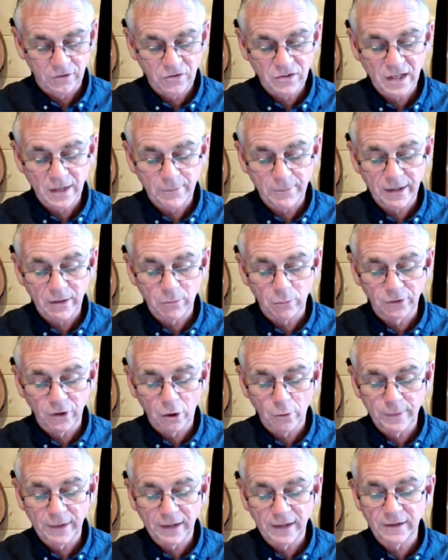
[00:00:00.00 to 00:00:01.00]
The
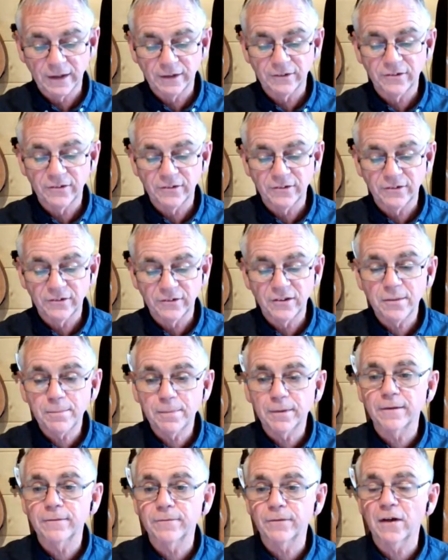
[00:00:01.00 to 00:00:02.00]
CMA will now begin a
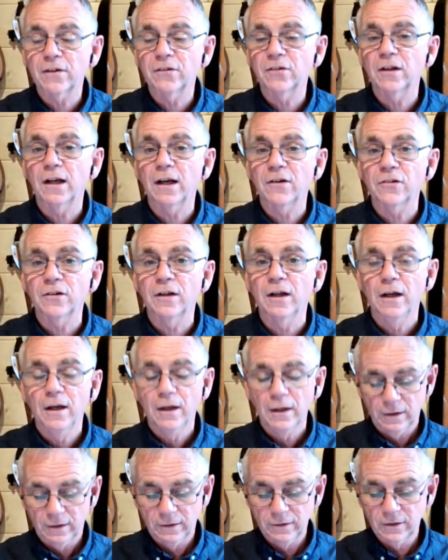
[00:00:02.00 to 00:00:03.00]
deeper investigation
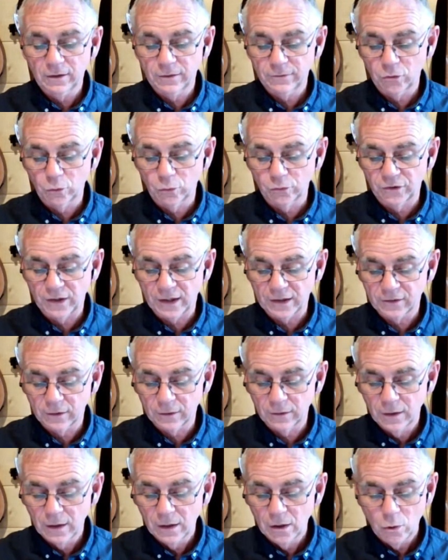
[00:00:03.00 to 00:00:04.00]
into the fuel
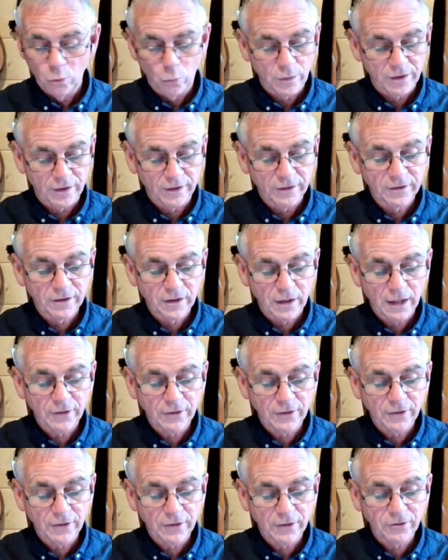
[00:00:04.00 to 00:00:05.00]
sector with
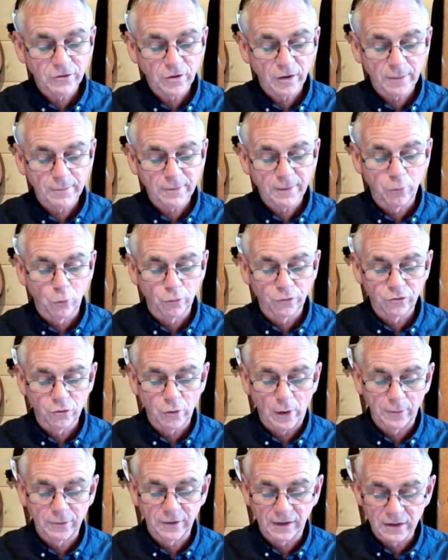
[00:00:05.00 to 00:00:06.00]
an interim report
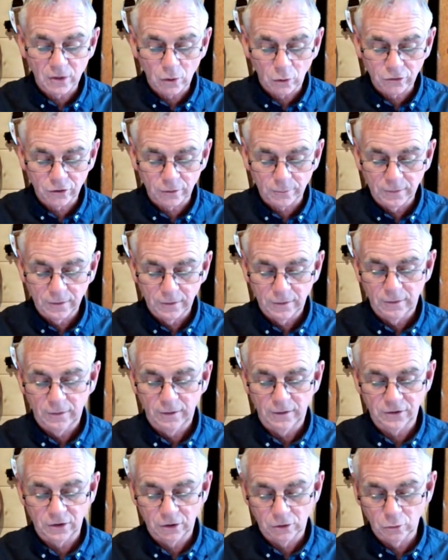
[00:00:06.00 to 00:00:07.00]
due out in the autumn.
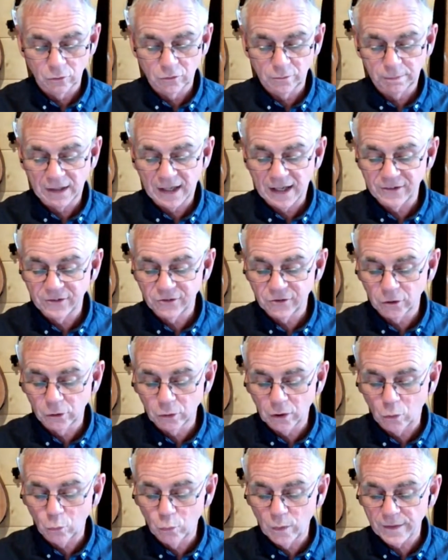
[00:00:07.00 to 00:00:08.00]
It includes
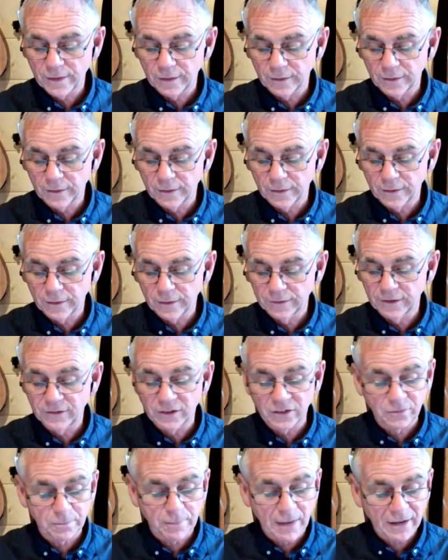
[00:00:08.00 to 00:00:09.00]
plans to look at whether the
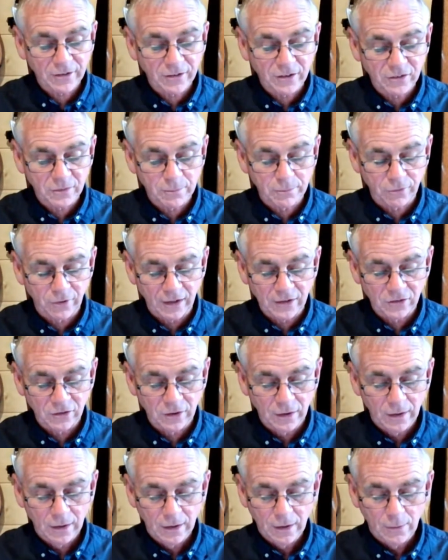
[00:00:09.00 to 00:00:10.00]
disparities in
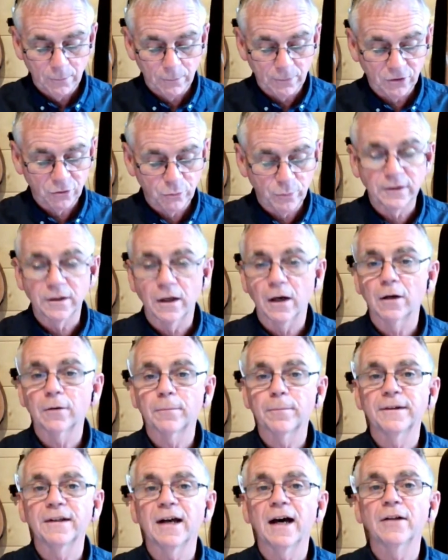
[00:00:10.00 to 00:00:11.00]
price
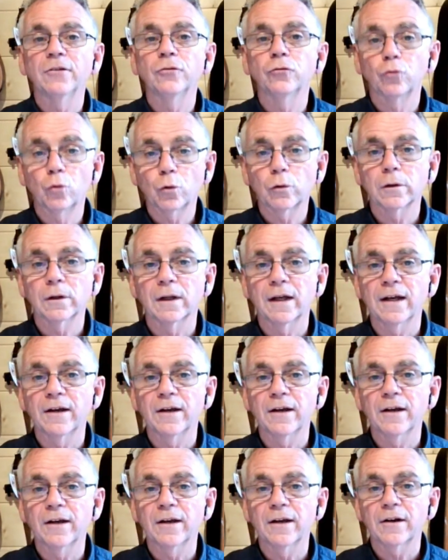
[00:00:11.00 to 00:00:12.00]
between urban and
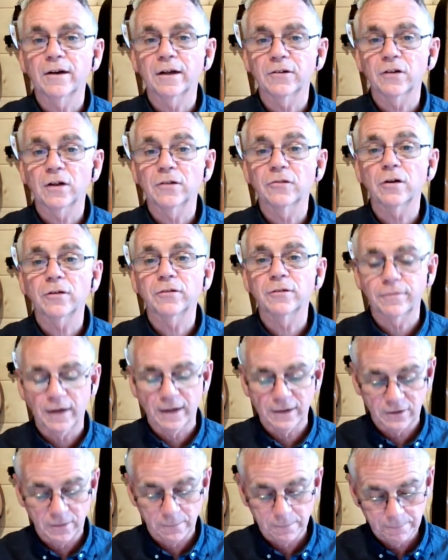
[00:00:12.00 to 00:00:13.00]
rural areas are
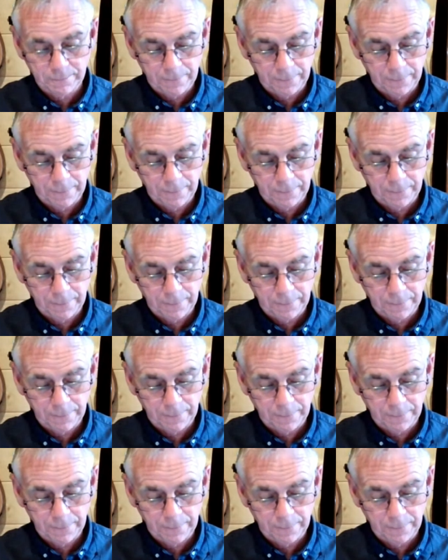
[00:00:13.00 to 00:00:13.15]
justified.